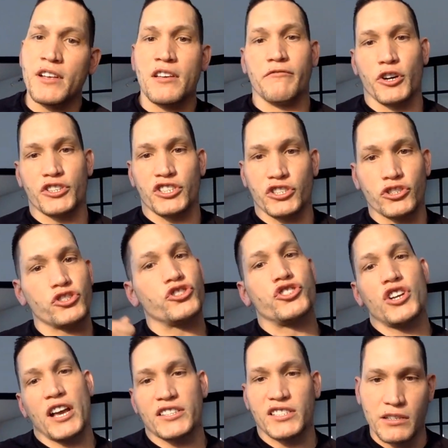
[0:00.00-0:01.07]
versus
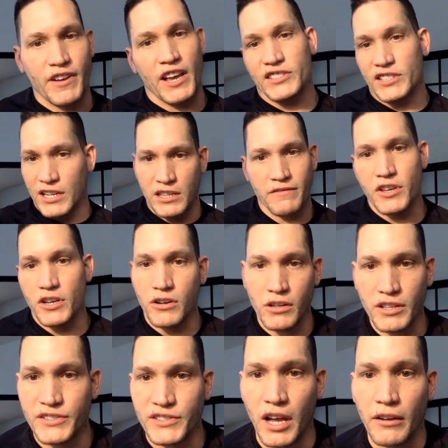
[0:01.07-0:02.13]
just investing in the
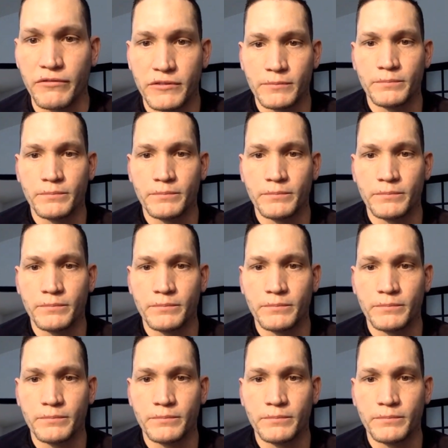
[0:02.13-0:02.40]
vehicle itself.